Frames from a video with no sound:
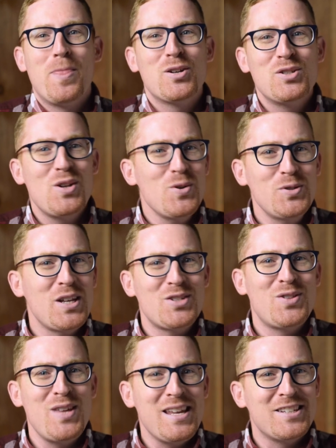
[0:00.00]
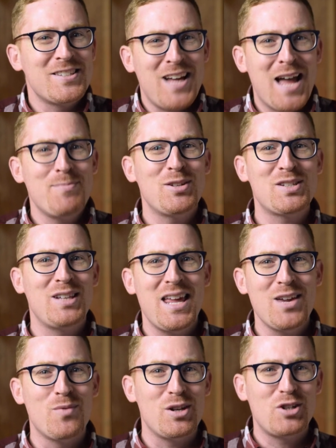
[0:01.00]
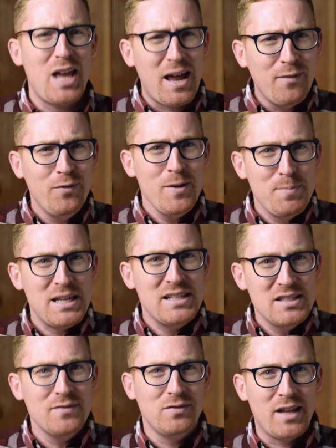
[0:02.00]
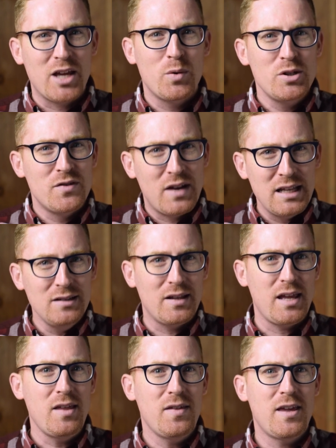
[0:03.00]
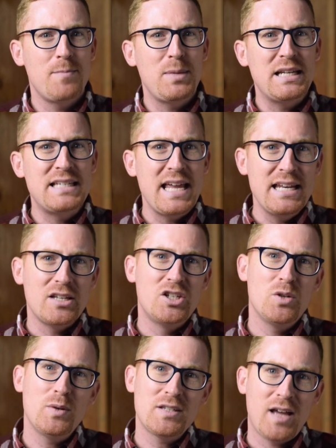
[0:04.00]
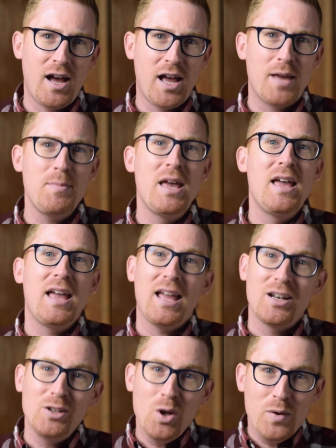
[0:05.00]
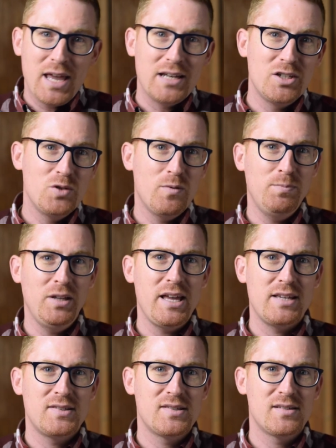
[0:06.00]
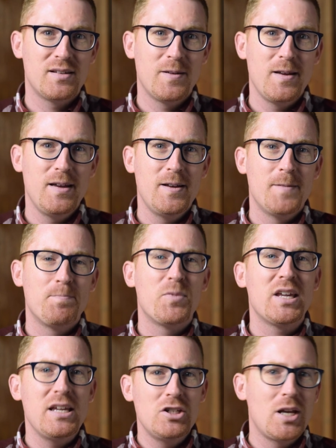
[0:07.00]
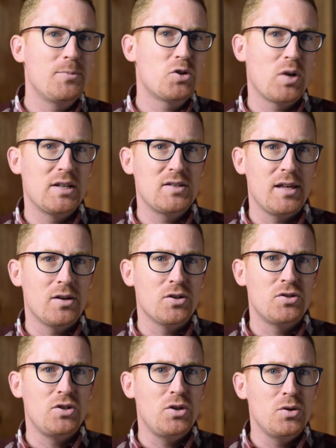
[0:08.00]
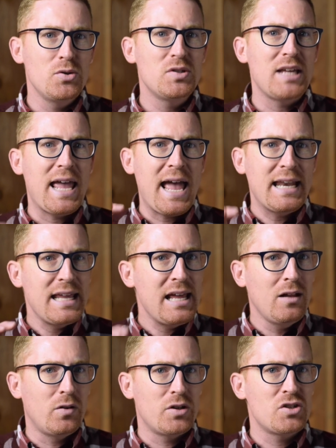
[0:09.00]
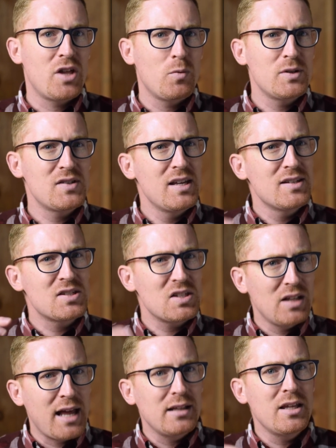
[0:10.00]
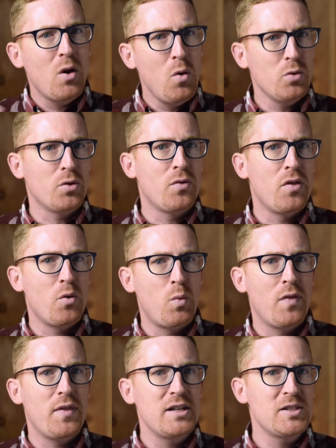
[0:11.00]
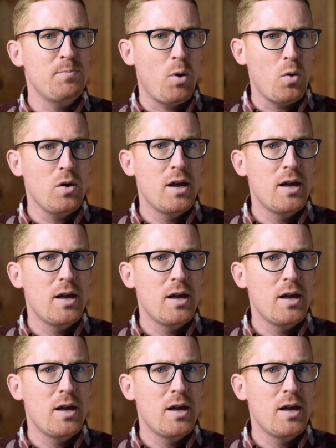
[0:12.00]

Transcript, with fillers: There's no such thing as timeless language. Every piece of language of any length can be dated to a time and located to a place. The King James translators used an English that was slightly older than the one they spoke